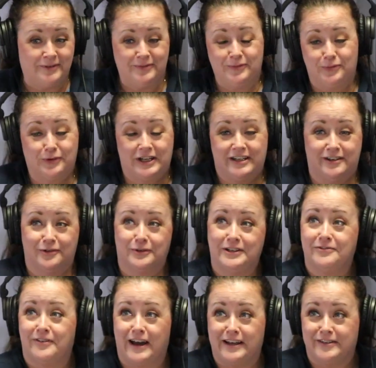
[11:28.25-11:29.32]
We
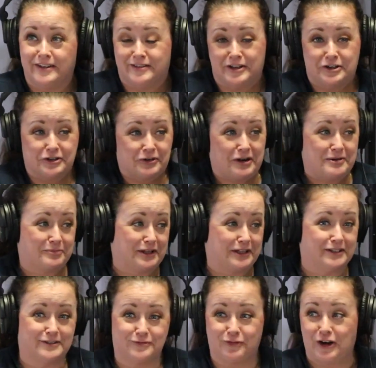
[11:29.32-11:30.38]
find that they're a great
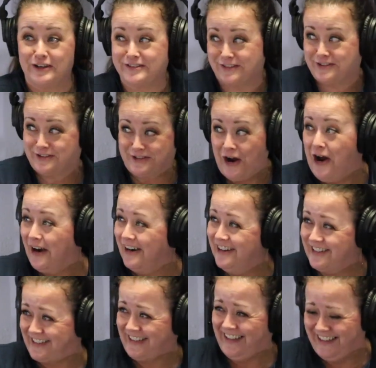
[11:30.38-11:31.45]
place for us to start.